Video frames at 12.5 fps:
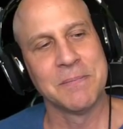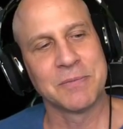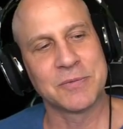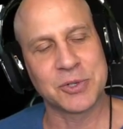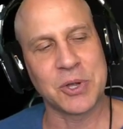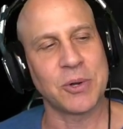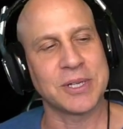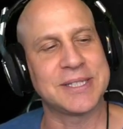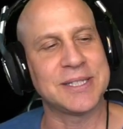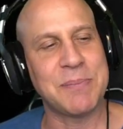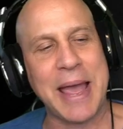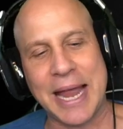Draconis
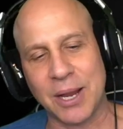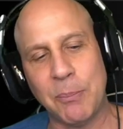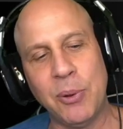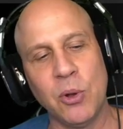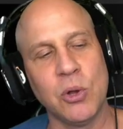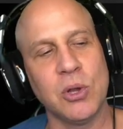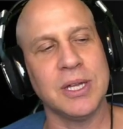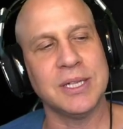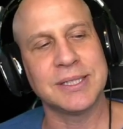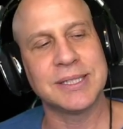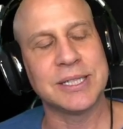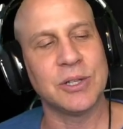is back. Pull
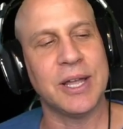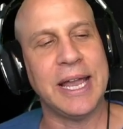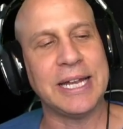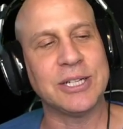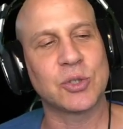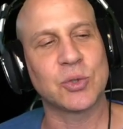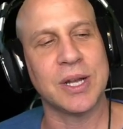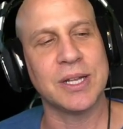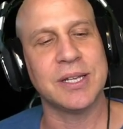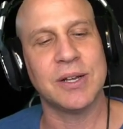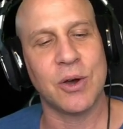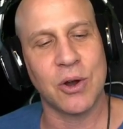until a
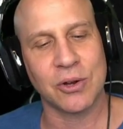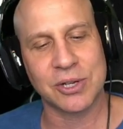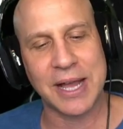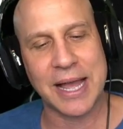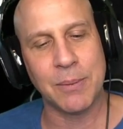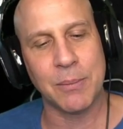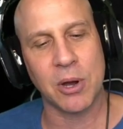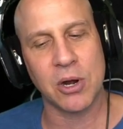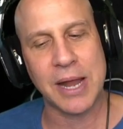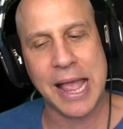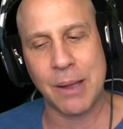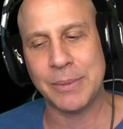Trunda or
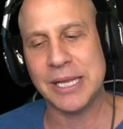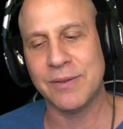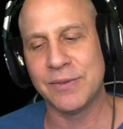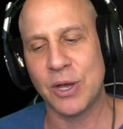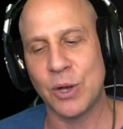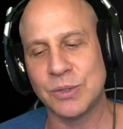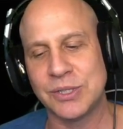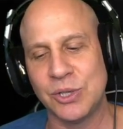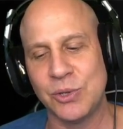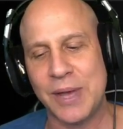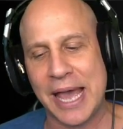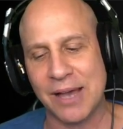Kymar. How many of those do
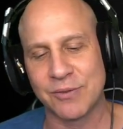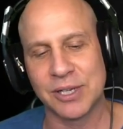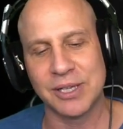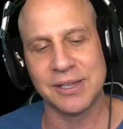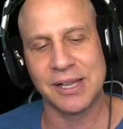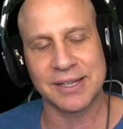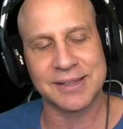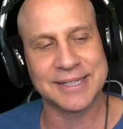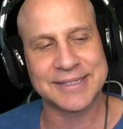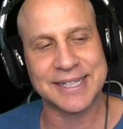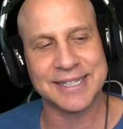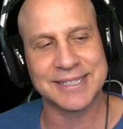you have? Good luck.
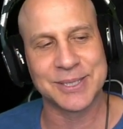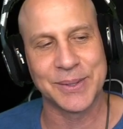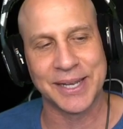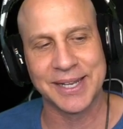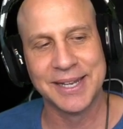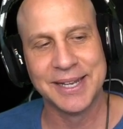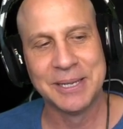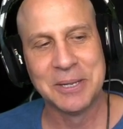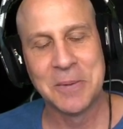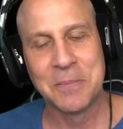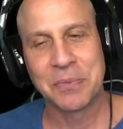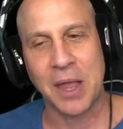Let's get into it.
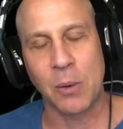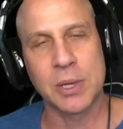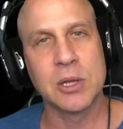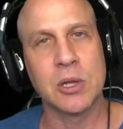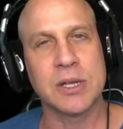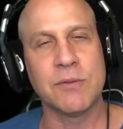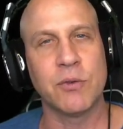Are we looking